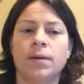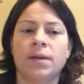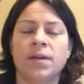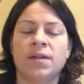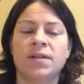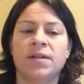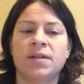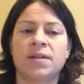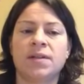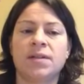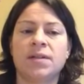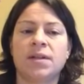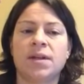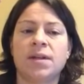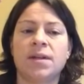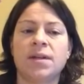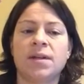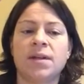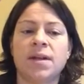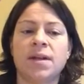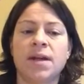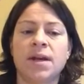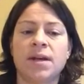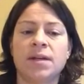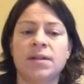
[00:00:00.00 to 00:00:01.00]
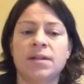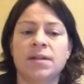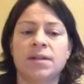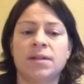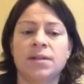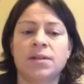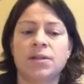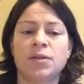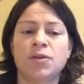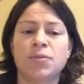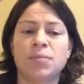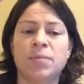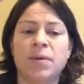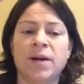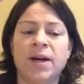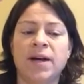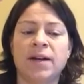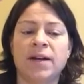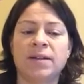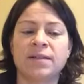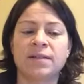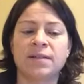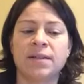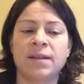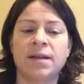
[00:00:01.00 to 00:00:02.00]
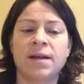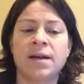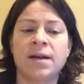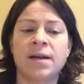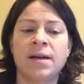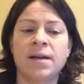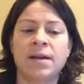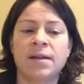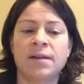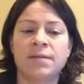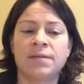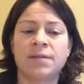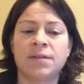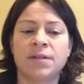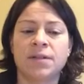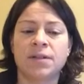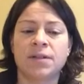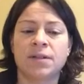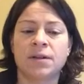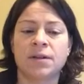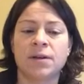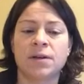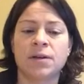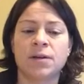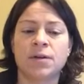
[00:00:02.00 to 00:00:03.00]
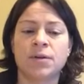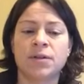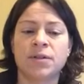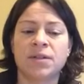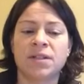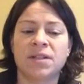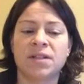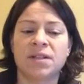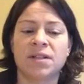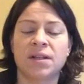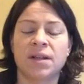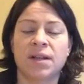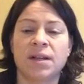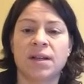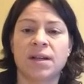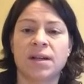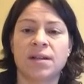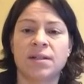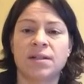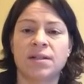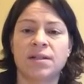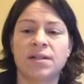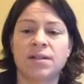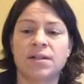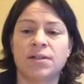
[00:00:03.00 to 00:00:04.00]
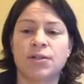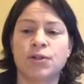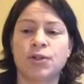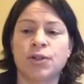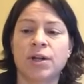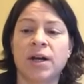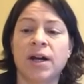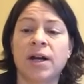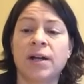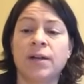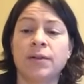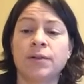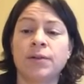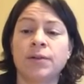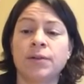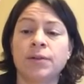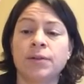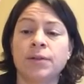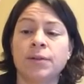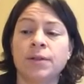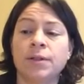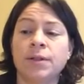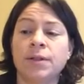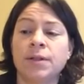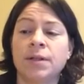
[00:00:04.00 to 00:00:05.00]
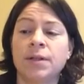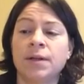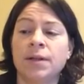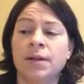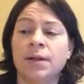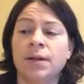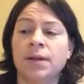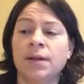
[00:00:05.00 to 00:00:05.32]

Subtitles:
Is this connected to past lives? No. Is this connected to childhood?